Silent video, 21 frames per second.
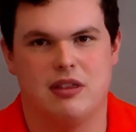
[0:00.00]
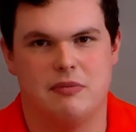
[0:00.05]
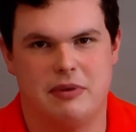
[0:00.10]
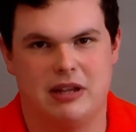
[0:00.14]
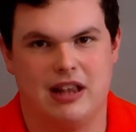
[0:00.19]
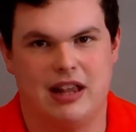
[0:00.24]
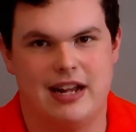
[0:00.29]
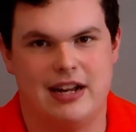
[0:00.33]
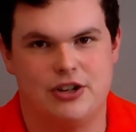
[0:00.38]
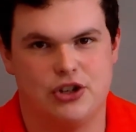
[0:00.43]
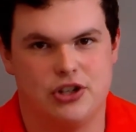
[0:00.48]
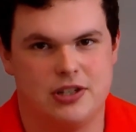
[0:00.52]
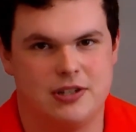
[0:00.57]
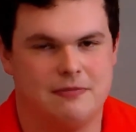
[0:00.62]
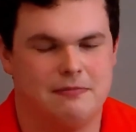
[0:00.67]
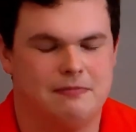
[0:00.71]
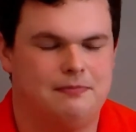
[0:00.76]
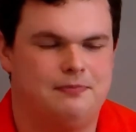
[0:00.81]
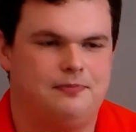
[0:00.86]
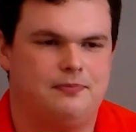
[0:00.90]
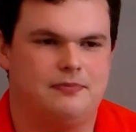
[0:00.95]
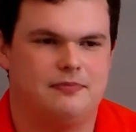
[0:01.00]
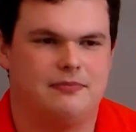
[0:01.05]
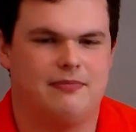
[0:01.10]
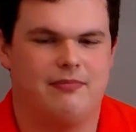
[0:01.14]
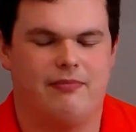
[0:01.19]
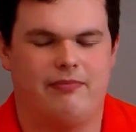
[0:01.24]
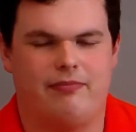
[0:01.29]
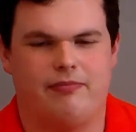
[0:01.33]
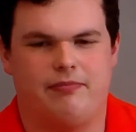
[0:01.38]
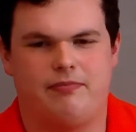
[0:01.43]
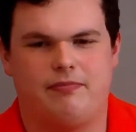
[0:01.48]
in the Middle Ages.
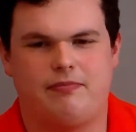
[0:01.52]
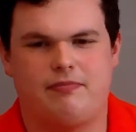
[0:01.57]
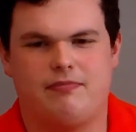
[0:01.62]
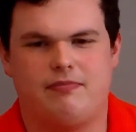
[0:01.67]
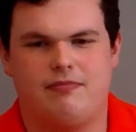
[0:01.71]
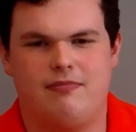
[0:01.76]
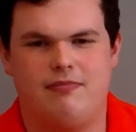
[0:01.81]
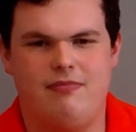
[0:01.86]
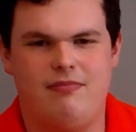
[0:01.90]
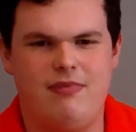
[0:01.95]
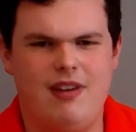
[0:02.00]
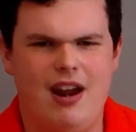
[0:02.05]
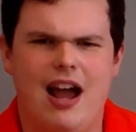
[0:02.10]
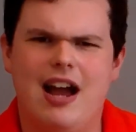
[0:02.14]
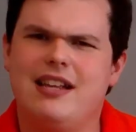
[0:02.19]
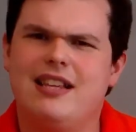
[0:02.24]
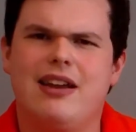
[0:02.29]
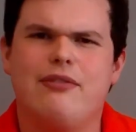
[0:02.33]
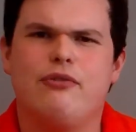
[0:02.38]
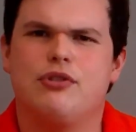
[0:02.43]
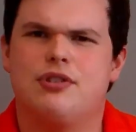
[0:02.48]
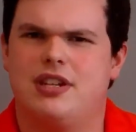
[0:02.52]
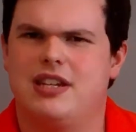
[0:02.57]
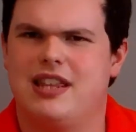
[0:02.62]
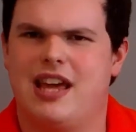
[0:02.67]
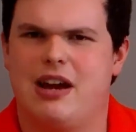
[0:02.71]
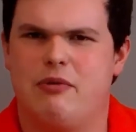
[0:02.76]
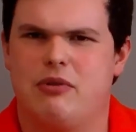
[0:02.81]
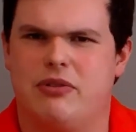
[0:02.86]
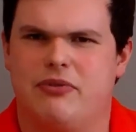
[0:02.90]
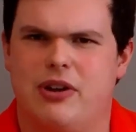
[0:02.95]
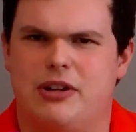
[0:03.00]
I'd never seen
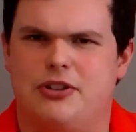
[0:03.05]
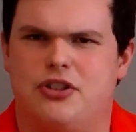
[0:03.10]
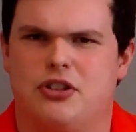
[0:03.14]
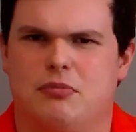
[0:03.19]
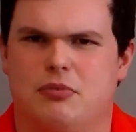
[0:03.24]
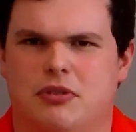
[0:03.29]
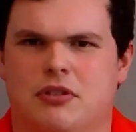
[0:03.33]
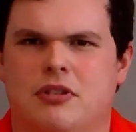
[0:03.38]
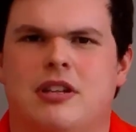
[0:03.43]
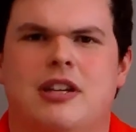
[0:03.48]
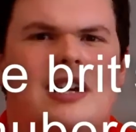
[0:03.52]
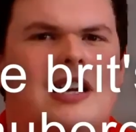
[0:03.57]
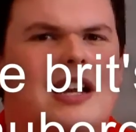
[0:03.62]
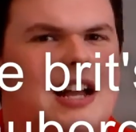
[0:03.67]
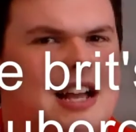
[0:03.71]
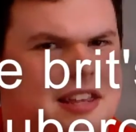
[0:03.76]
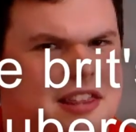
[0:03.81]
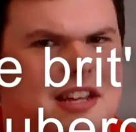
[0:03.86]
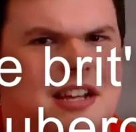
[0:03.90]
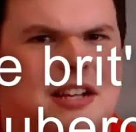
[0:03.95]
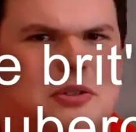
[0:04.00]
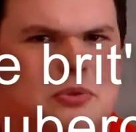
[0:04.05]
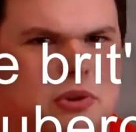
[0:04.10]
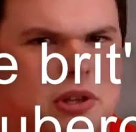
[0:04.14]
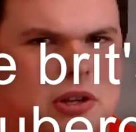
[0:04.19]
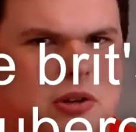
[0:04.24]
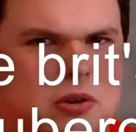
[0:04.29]
that with a vegetable. I think it's